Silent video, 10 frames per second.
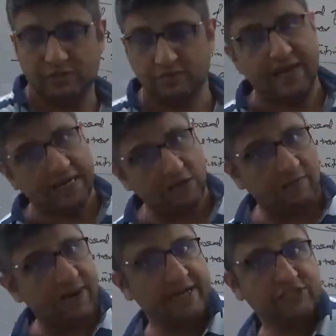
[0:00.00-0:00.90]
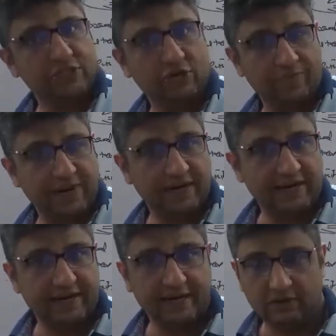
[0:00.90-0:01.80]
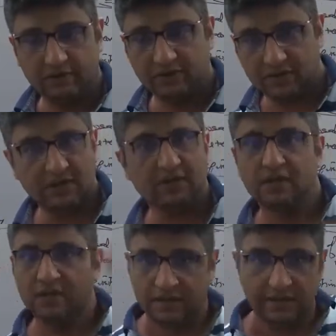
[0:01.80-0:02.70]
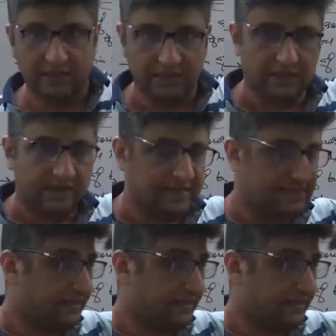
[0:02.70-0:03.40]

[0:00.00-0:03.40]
back in your balance sheet or P&L account in the last year